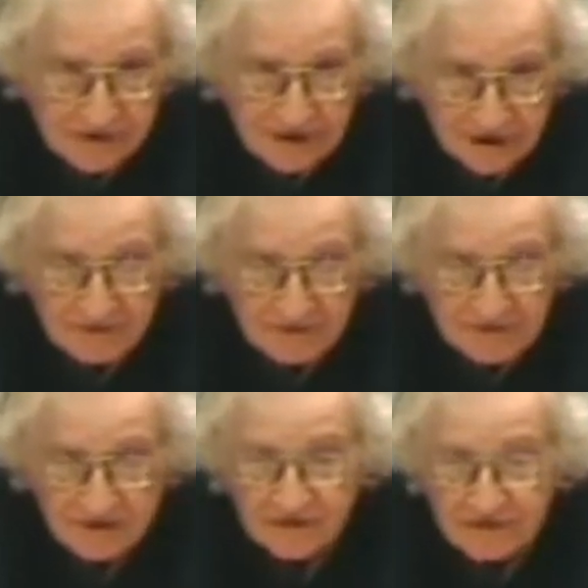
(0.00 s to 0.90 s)
the
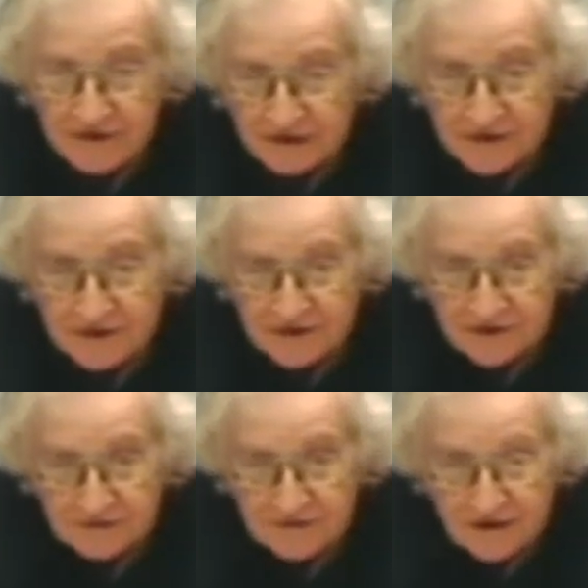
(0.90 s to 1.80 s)
element of hypocrisy
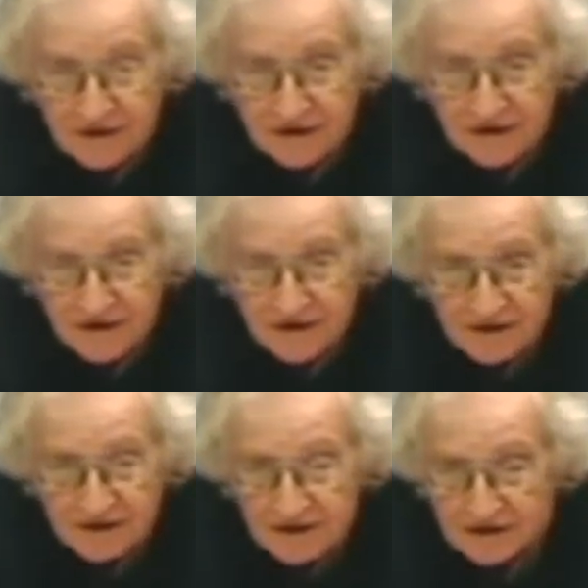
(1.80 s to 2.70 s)
in them
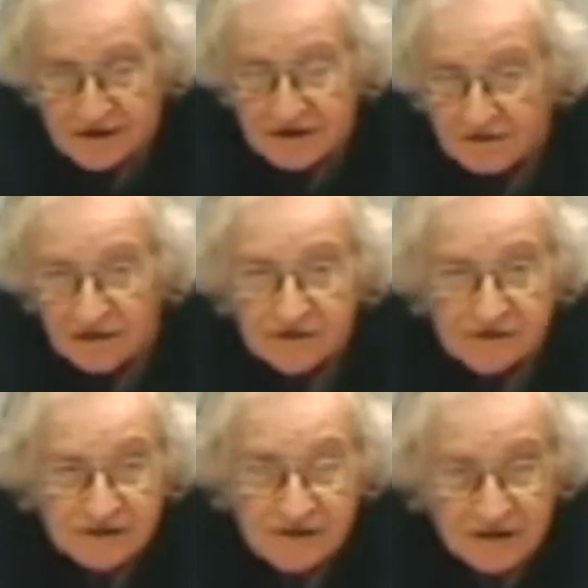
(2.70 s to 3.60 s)
and say, well,
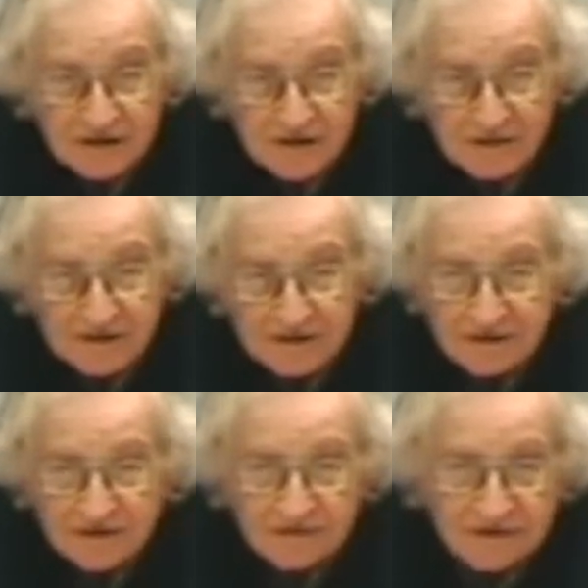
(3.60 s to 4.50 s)
it's just
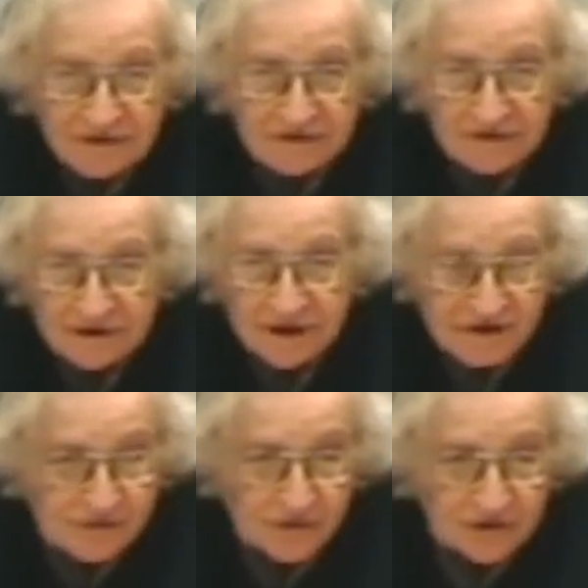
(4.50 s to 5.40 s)
anti-Semitism, we
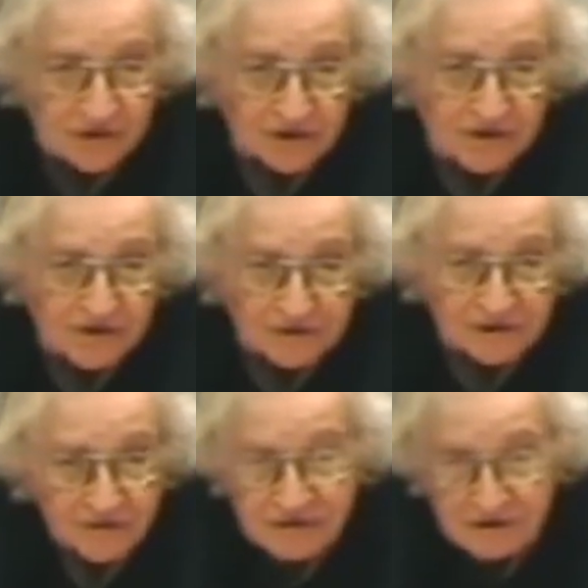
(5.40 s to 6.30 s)
got to support Israel
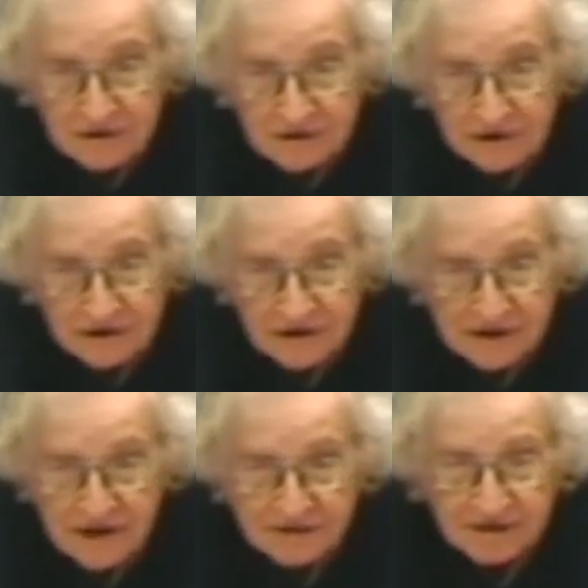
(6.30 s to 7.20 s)
even more strongly.
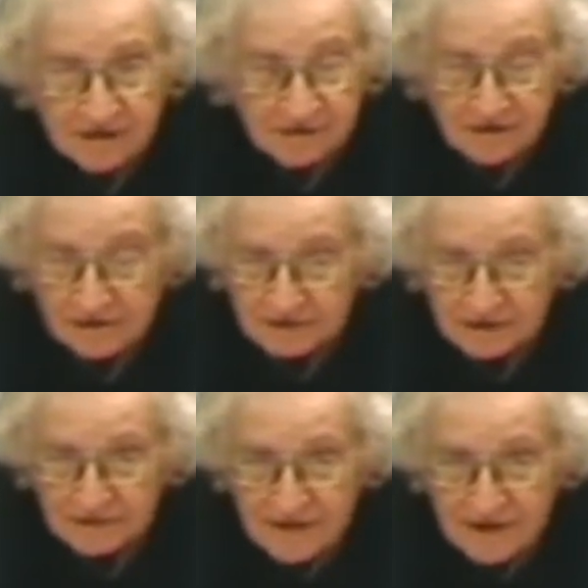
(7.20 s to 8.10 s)
That's happened over and
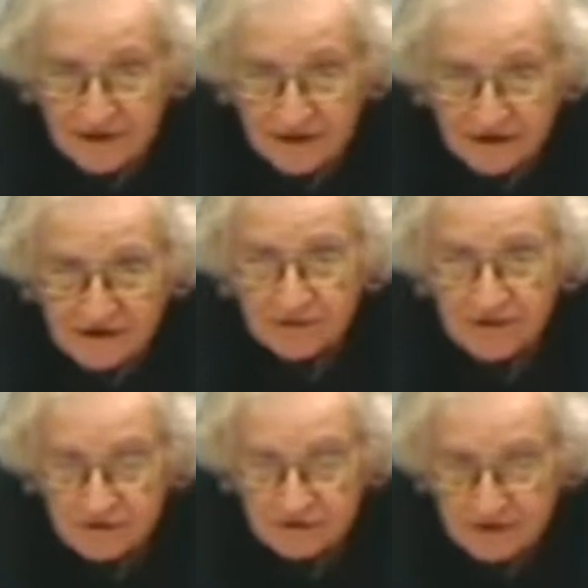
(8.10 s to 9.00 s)
over. So
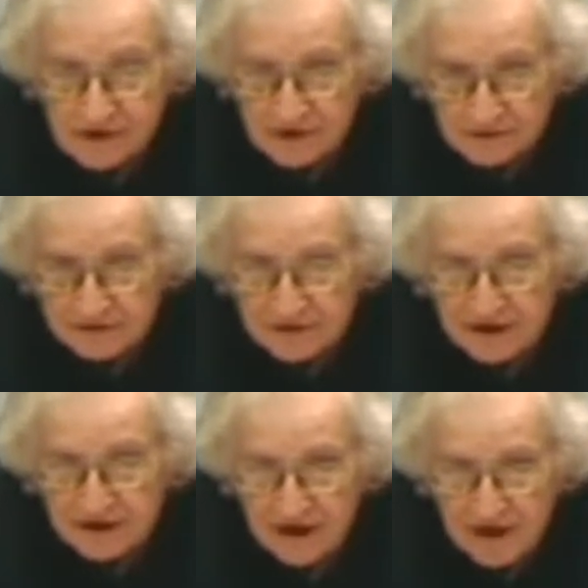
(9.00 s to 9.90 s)
when you
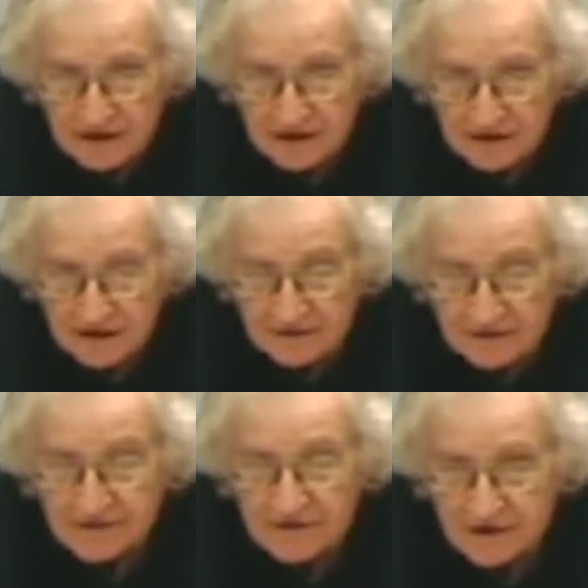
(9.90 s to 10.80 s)
implement a tactic, you have
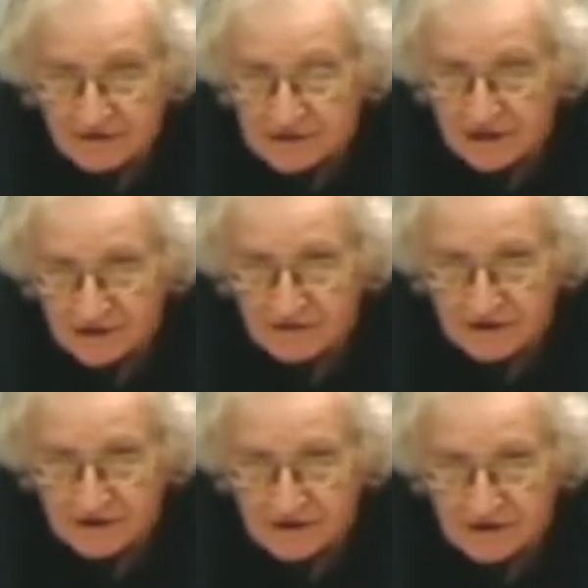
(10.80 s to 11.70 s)
to think of its
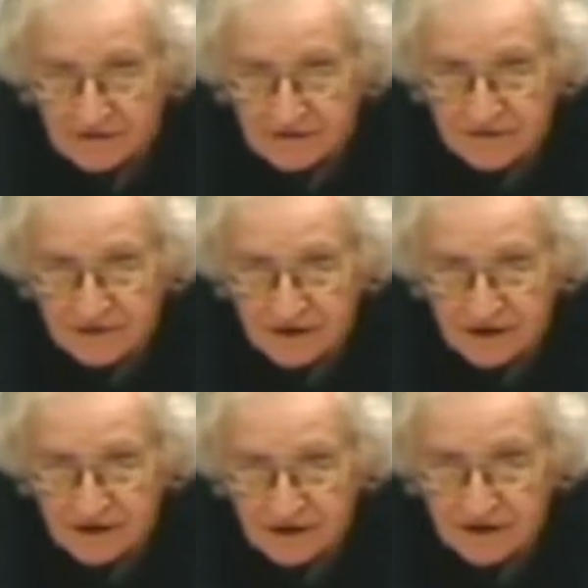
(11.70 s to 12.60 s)
consequences.
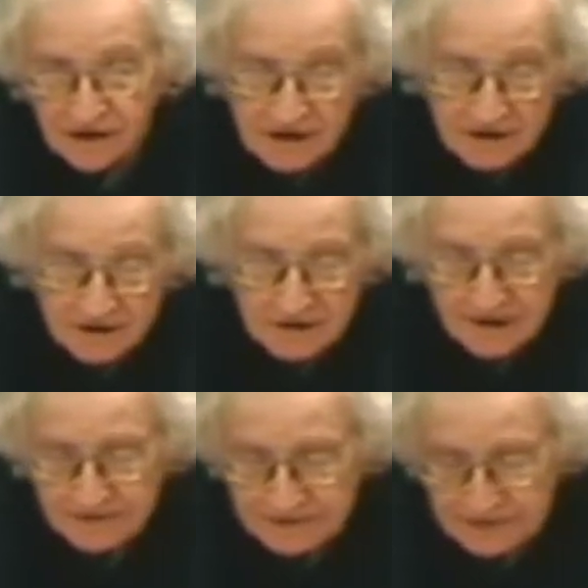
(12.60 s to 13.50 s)
Now
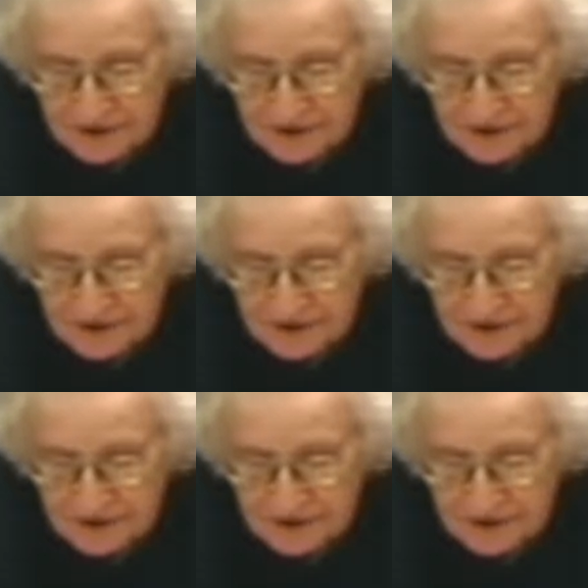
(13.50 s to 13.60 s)
here,